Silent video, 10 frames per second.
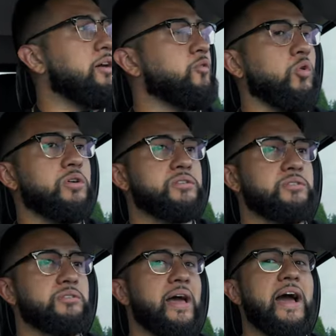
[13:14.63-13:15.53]
Of
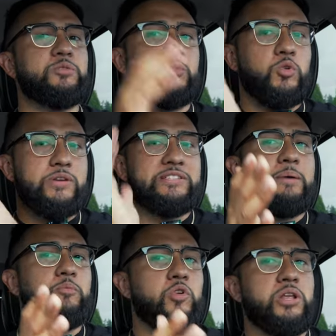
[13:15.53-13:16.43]
course, as we're going
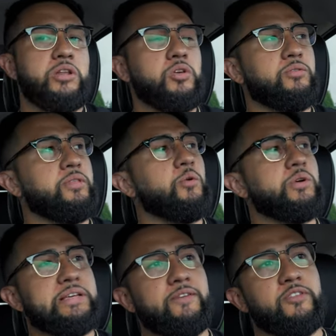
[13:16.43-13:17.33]
down Meridian, they
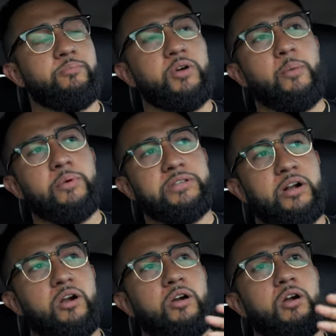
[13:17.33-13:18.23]
always have the
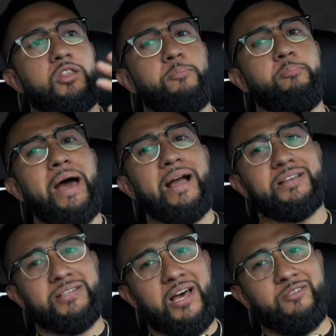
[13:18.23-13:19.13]
properties that are on the
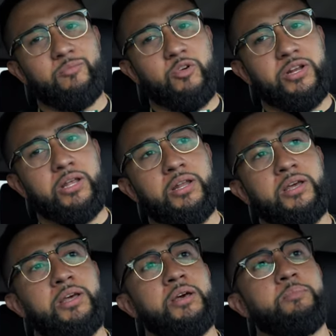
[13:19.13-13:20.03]
back side of Meridian,